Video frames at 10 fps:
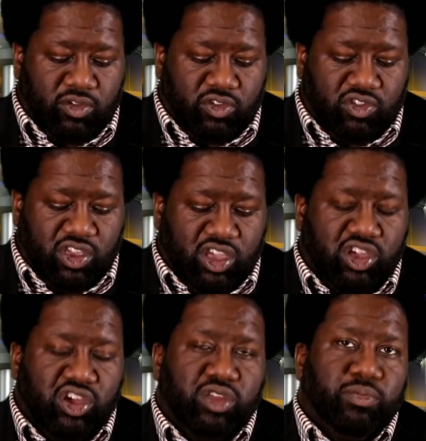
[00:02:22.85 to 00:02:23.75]
she
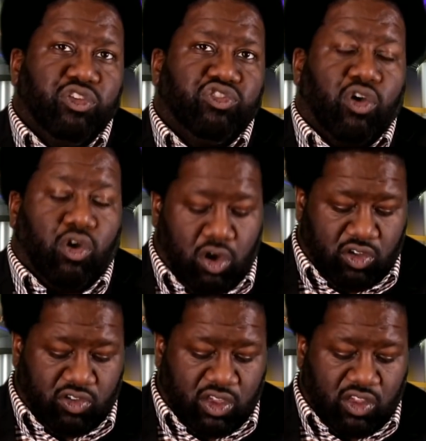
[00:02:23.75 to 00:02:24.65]
could be
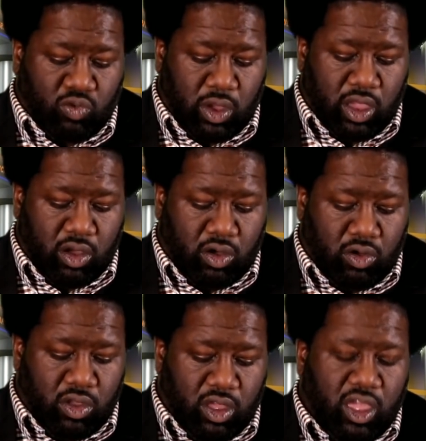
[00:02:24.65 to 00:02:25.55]
charged as
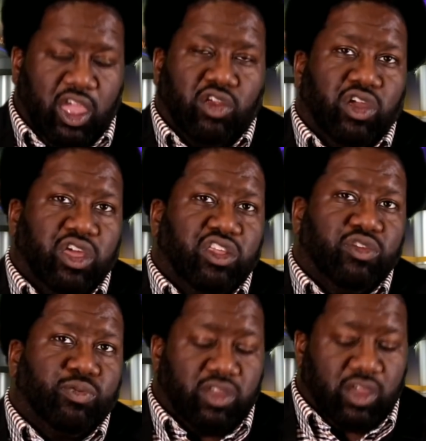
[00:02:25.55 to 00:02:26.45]
well, you know, in
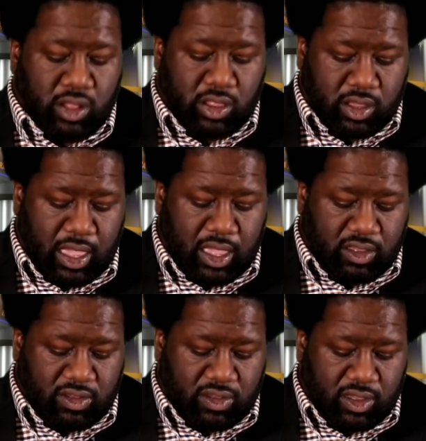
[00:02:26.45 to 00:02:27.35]
this particular
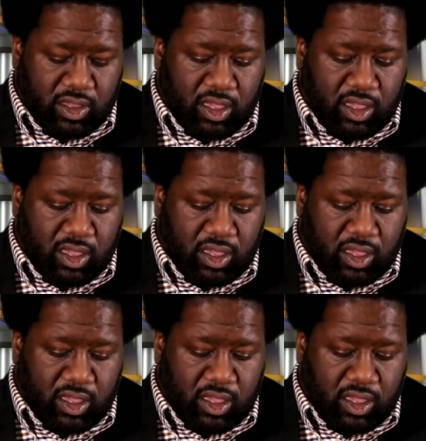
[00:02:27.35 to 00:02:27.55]
case,